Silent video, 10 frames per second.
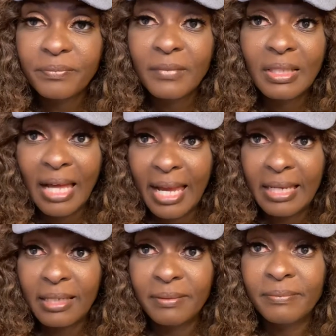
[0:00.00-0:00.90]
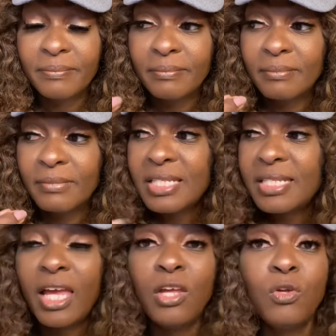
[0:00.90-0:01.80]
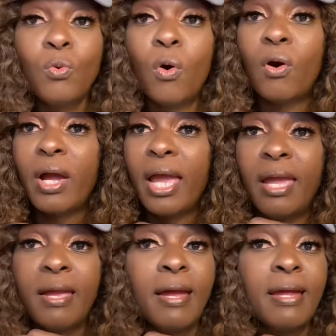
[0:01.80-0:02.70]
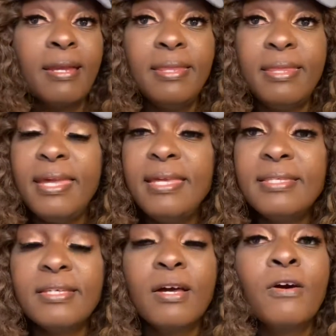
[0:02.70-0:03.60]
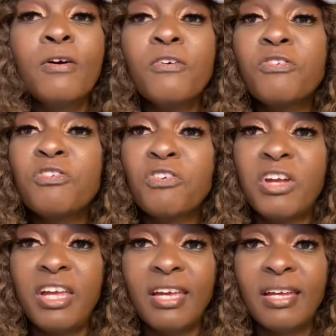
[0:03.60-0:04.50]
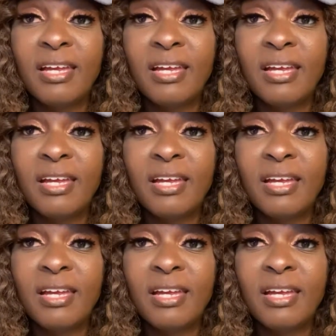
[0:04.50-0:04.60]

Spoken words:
like, let's say you are a neat freak